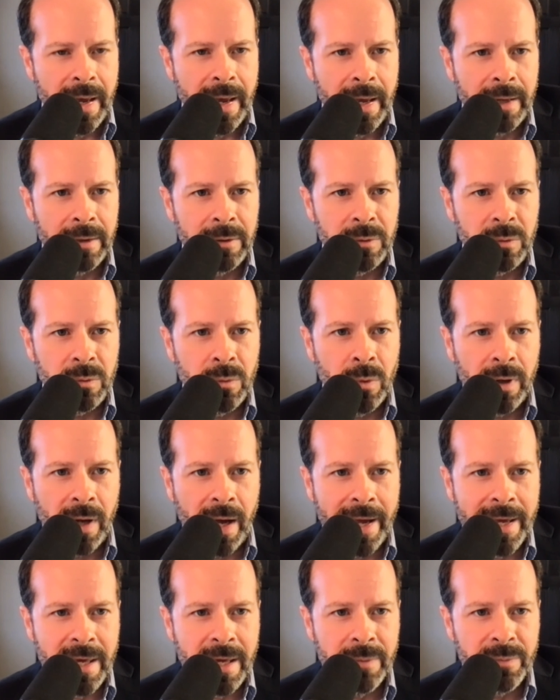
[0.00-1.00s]
And what
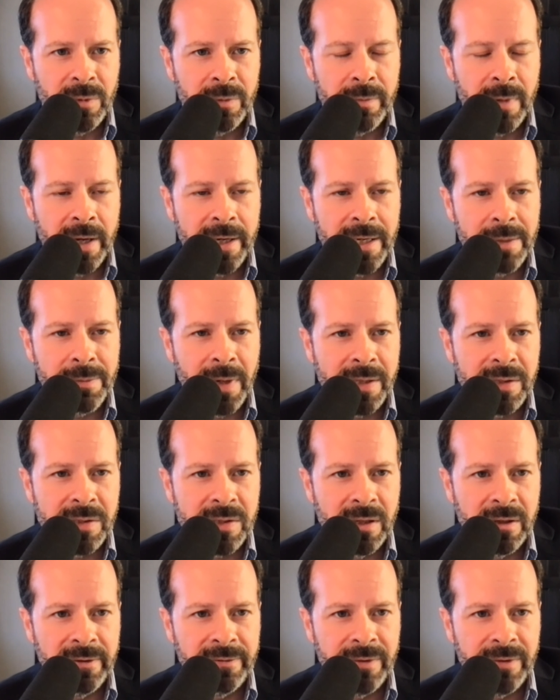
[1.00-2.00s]
I keep reminding
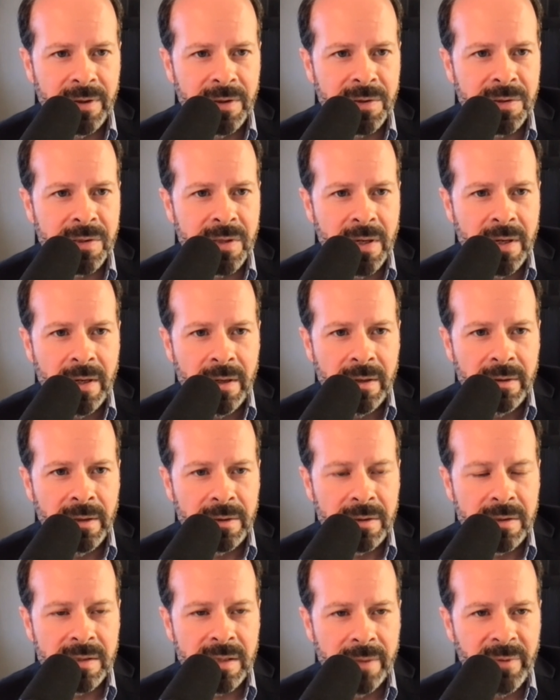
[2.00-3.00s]
myself is
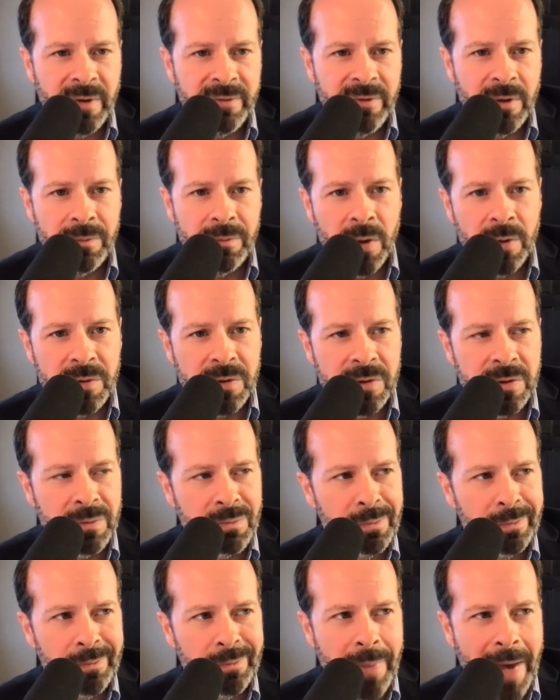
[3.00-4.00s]
that some of the most
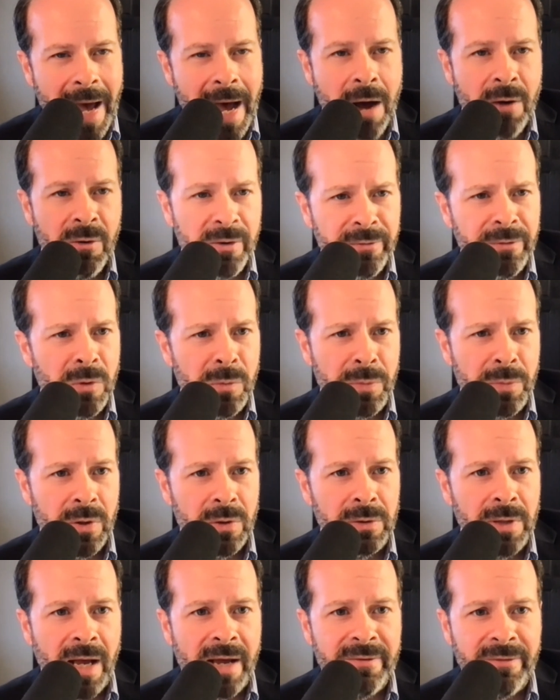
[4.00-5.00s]
powerful
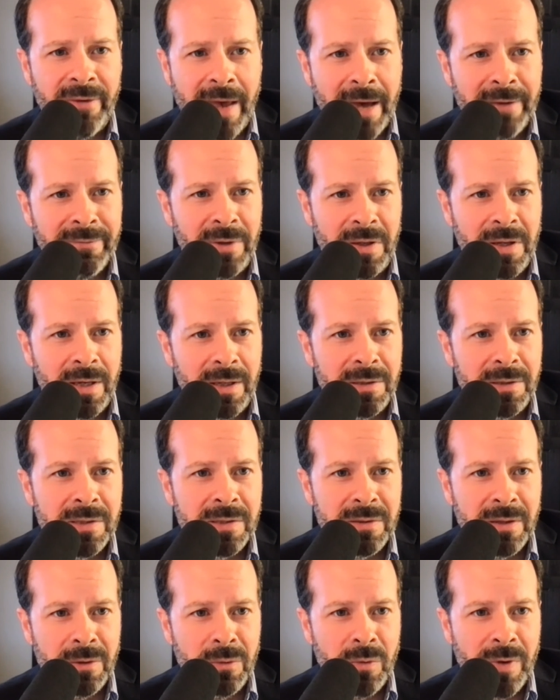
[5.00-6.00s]
pro-life
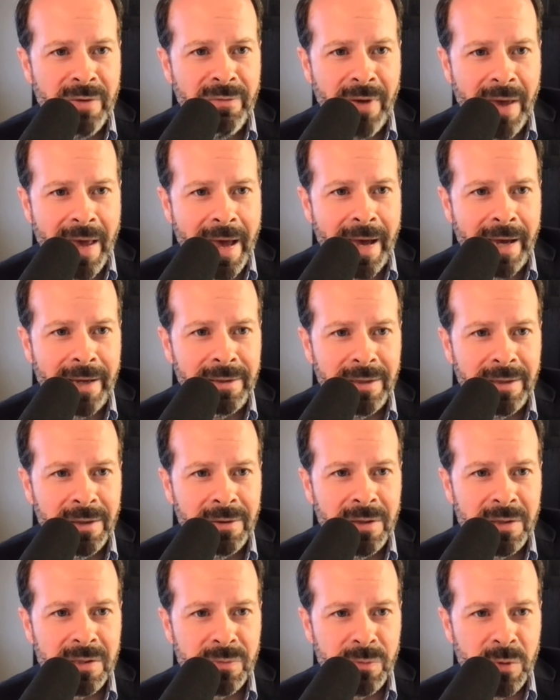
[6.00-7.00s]
advocates that we've had
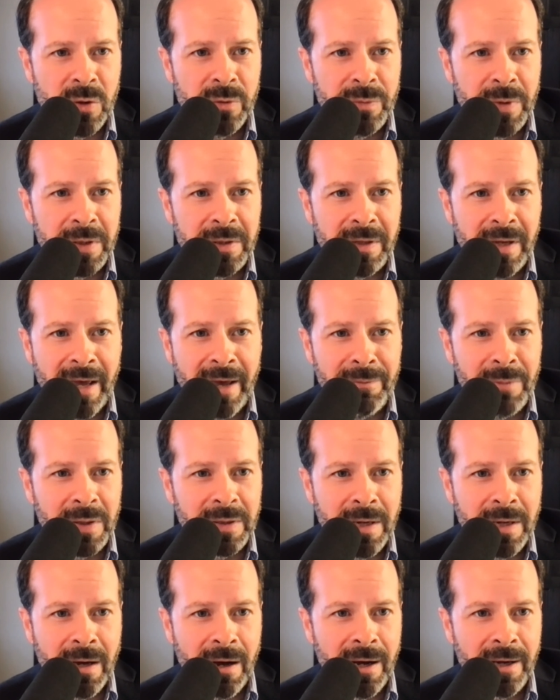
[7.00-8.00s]
in this movement have
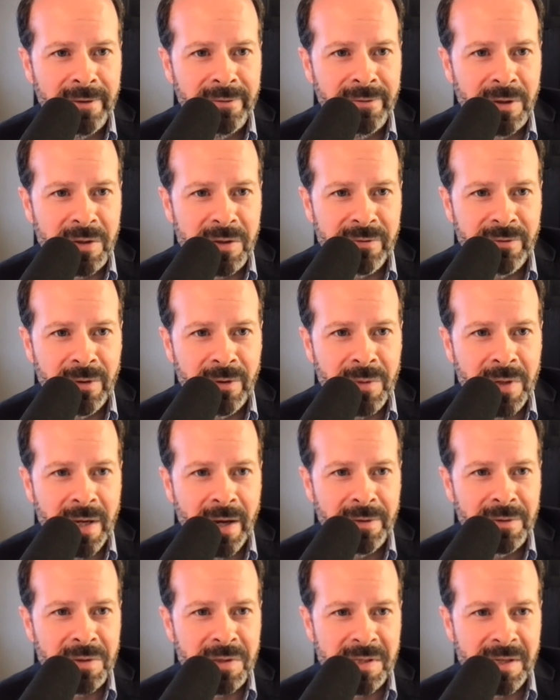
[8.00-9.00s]
been converts from the
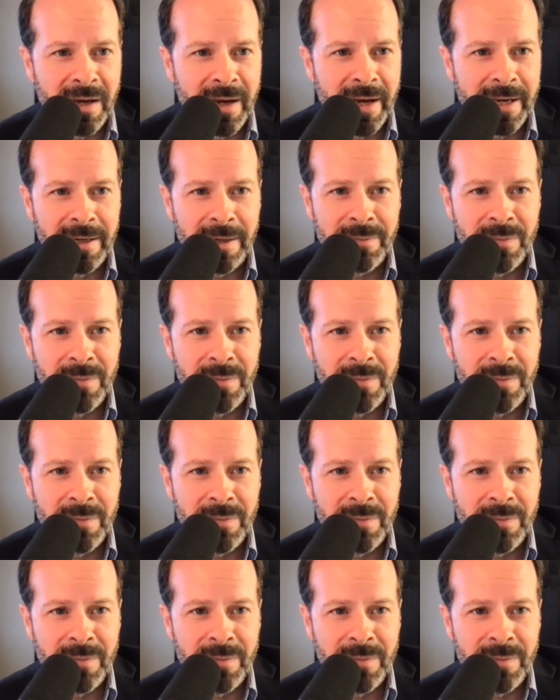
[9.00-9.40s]
other side.